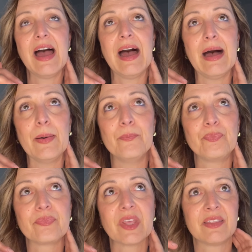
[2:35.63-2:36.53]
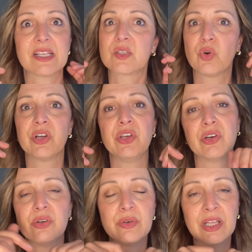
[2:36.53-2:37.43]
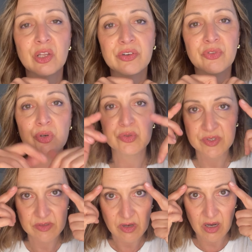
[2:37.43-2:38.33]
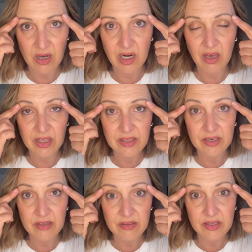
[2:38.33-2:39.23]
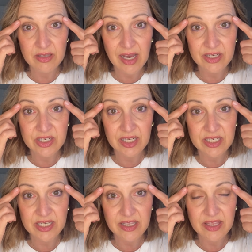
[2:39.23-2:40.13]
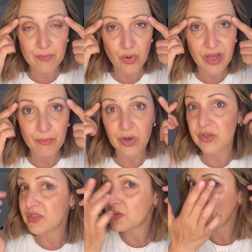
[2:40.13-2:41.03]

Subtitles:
That's why, a lot of girls highlight underneath their brown bones,